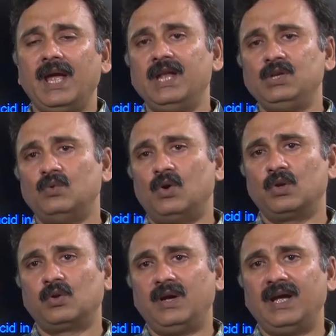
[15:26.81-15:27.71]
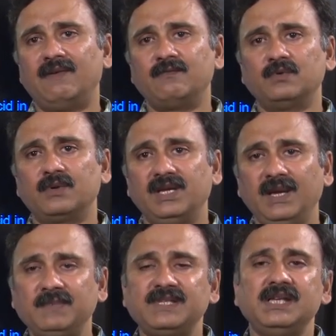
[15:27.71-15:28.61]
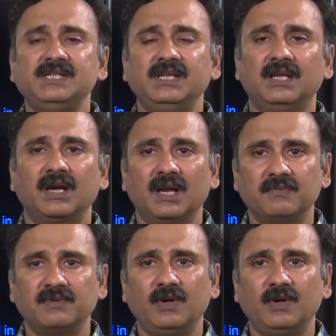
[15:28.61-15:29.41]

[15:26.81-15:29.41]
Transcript: and you also have to keep changing the gloves.